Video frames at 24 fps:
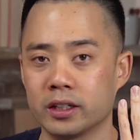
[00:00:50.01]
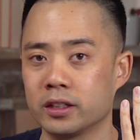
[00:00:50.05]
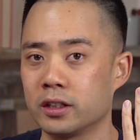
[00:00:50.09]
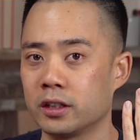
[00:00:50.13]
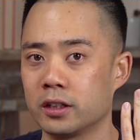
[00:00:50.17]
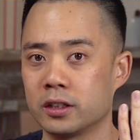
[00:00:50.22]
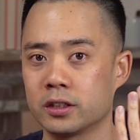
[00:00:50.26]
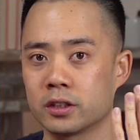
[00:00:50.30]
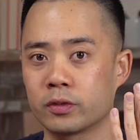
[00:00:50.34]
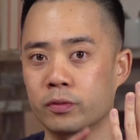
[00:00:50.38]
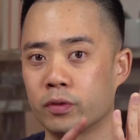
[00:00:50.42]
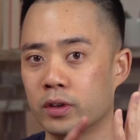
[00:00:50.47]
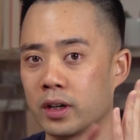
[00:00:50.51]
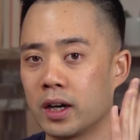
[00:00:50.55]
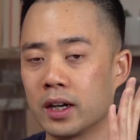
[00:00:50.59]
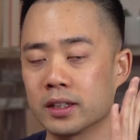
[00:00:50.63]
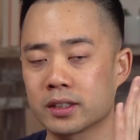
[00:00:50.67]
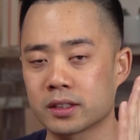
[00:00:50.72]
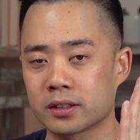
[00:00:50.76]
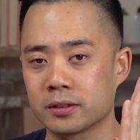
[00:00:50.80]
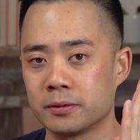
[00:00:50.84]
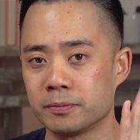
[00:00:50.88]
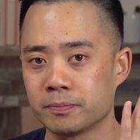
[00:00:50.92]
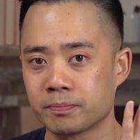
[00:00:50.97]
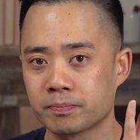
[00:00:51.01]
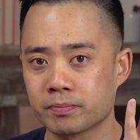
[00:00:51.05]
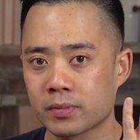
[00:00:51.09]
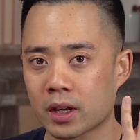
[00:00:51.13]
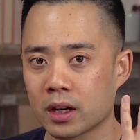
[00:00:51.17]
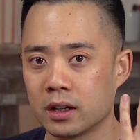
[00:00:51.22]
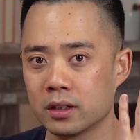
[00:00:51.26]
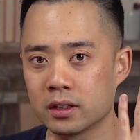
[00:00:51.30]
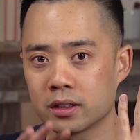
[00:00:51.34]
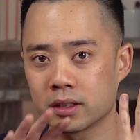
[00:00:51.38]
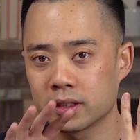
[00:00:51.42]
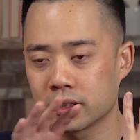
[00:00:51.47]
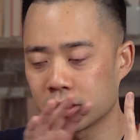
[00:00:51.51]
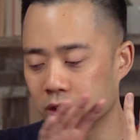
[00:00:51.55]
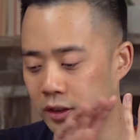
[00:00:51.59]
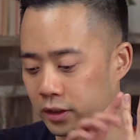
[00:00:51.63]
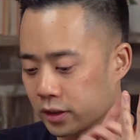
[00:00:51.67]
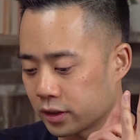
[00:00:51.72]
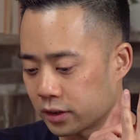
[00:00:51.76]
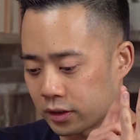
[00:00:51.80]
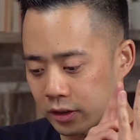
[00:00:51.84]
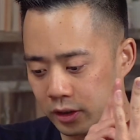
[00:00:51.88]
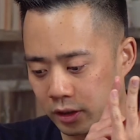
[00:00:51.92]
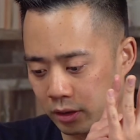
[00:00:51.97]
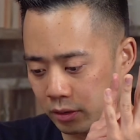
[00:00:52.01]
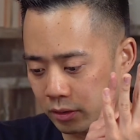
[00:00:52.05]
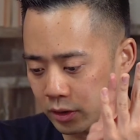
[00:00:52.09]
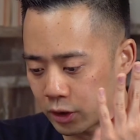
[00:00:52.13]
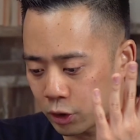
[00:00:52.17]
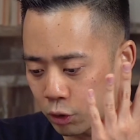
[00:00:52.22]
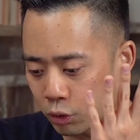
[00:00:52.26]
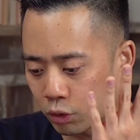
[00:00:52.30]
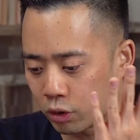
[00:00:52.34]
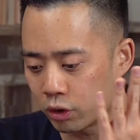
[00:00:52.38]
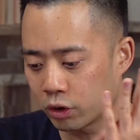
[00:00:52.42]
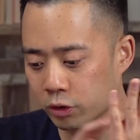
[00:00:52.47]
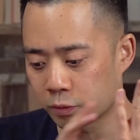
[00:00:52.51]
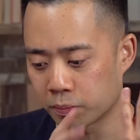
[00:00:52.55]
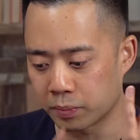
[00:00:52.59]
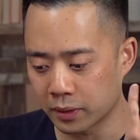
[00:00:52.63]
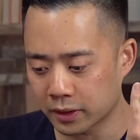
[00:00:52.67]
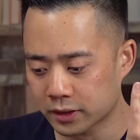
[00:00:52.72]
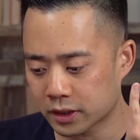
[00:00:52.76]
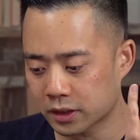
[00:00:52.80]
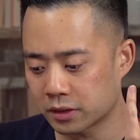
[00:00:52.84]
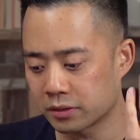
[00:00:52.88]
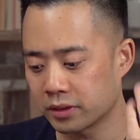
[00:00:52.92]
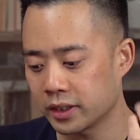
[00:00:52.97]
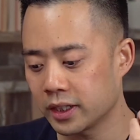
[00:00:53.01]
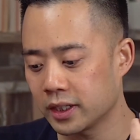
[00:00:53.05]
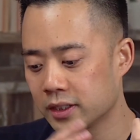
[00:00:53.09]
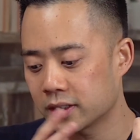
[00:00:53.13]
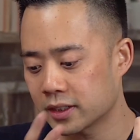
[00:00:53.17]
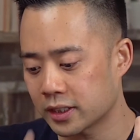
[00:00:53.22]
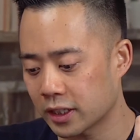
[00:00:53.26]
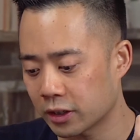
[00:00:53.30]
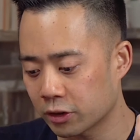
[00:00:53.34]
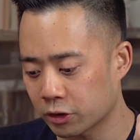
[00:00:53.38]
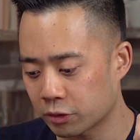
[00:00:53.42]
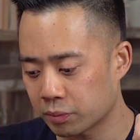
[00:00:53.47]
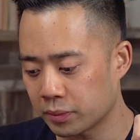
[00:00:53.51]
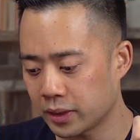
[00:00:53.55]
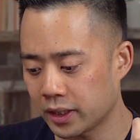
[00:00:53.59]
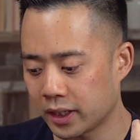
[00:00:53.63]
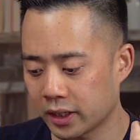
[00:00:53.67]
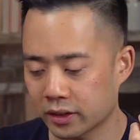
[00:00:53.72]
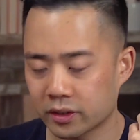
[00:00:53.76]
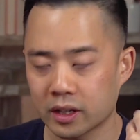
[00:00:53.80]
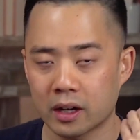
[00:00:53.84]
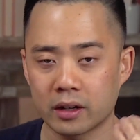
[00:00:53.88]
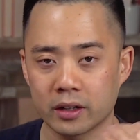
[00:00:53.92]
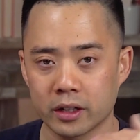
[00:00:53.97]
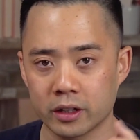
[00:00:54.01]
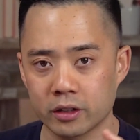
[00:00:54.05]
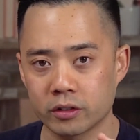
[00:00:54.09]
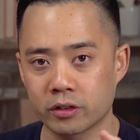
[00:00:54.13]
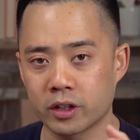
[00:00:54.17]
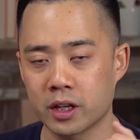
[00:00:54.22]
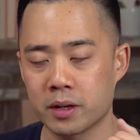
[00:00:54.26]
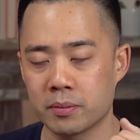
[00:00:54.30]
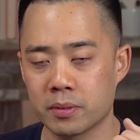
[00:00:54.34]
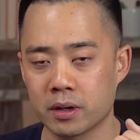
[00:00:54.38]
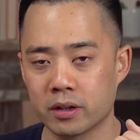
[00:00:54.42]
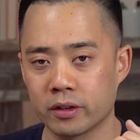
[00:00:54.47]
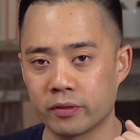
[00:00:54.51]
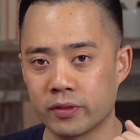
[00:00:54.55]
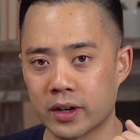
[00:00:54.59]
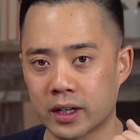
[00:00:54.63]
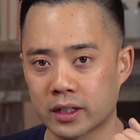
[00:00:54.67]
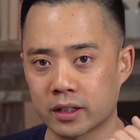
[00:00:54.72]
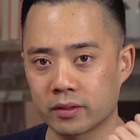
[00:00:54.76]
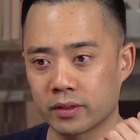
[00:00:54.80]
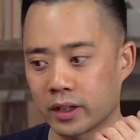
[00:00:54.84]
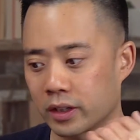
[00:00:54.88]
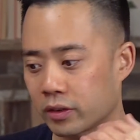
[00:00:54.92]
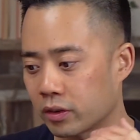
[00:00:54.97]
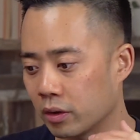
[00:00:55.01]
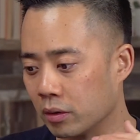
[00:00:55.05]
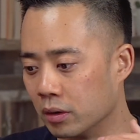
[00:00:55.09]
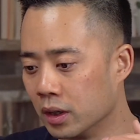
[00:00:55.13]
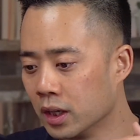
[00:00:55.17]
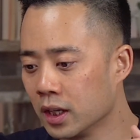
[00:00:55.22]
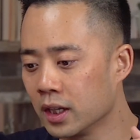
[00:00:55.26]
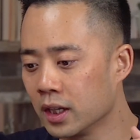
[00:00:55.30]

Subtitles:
then there's, for us, there's tools, books to read, sales meetings, how to use email effectively. So